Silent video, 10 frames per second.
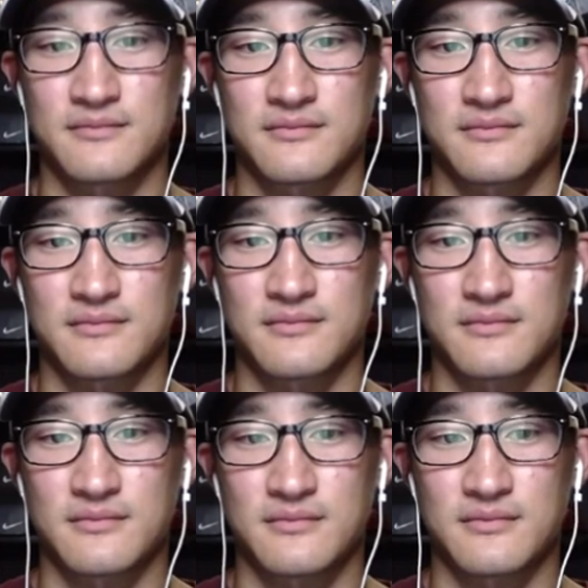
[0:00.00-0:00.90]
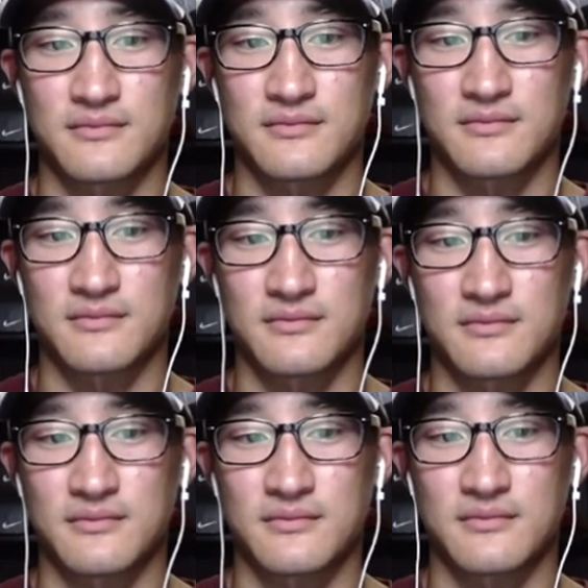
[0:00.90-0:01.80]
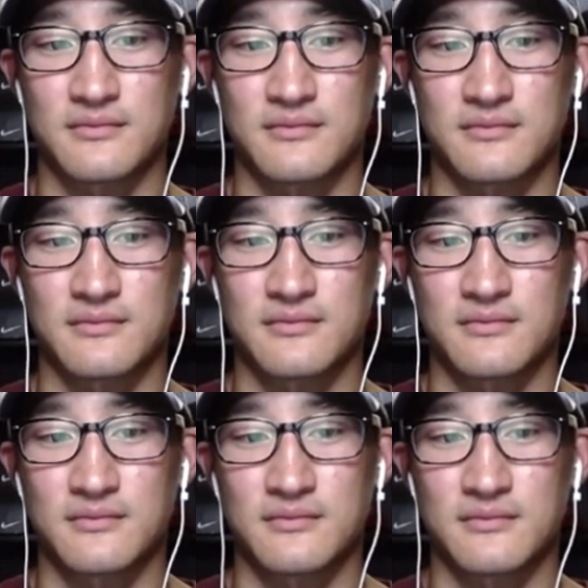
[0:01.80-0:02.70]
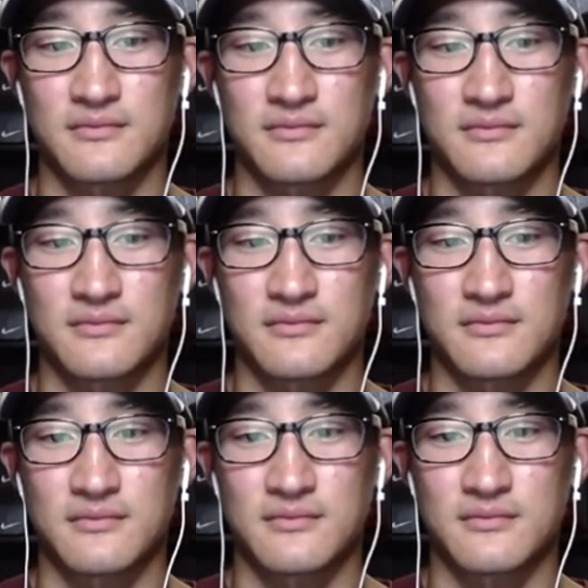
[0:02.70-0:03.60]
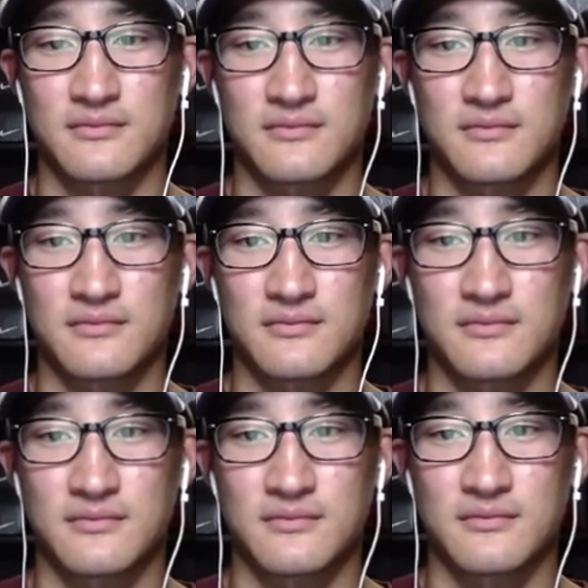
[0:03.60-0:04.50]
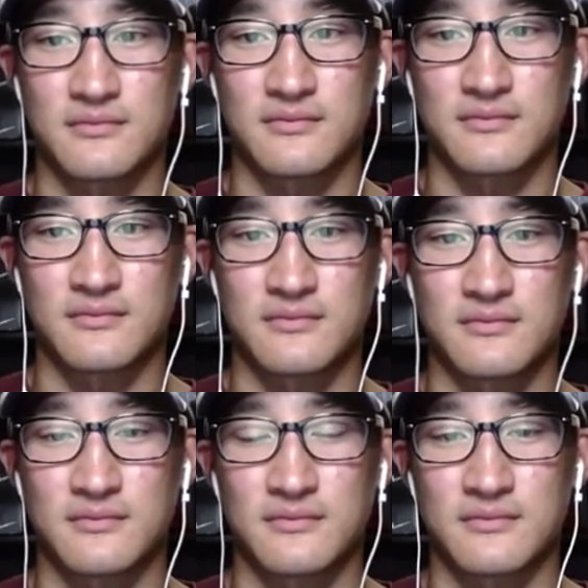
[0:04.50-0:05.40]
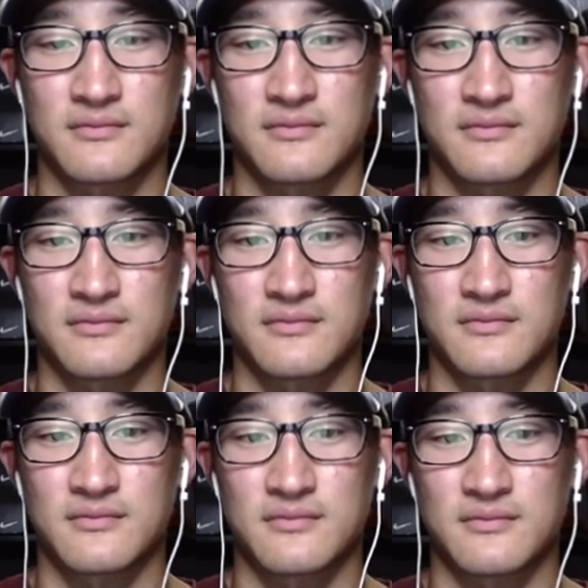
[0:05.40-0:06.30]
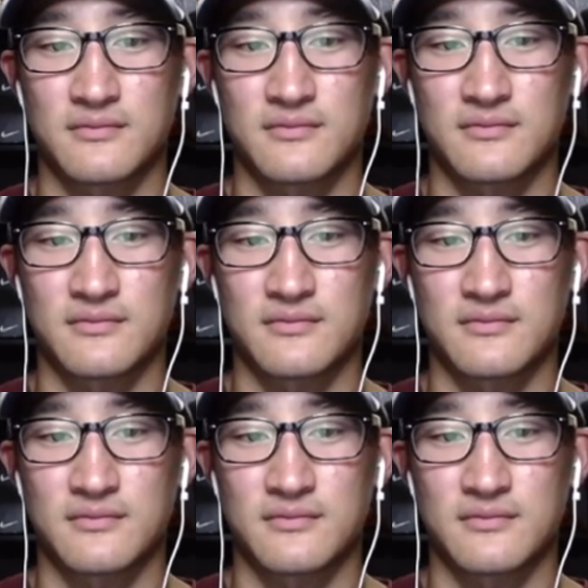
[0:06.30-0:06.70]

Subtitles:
(silent)